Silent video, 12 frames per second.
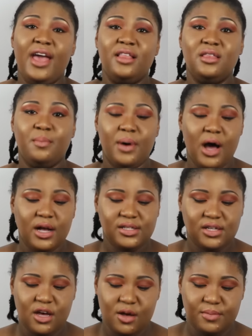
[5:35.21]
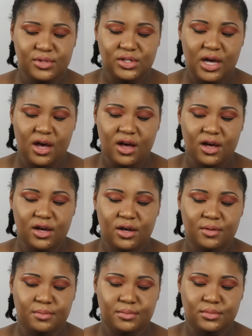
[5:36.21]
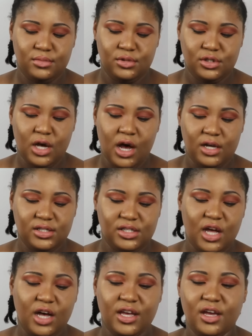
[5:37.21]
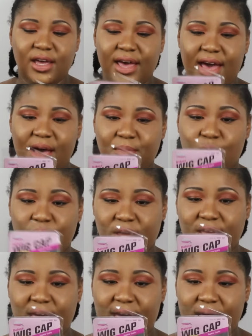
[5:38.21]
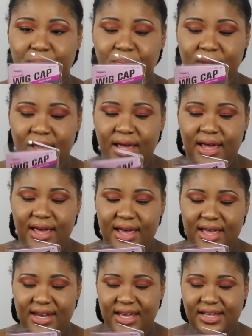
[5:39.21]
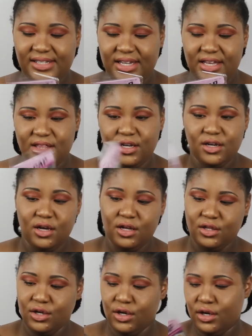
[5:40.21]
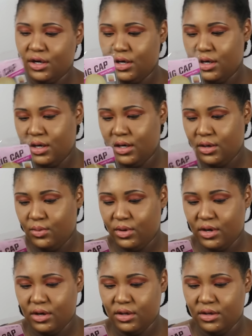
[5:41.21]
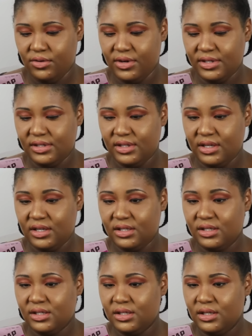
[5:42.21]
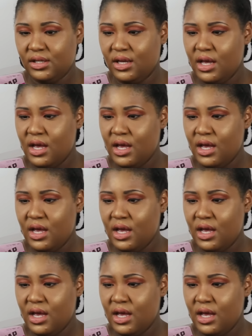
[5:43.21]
In the box comes um top stocking cap, a wig cap, and it's in the color, what color is this?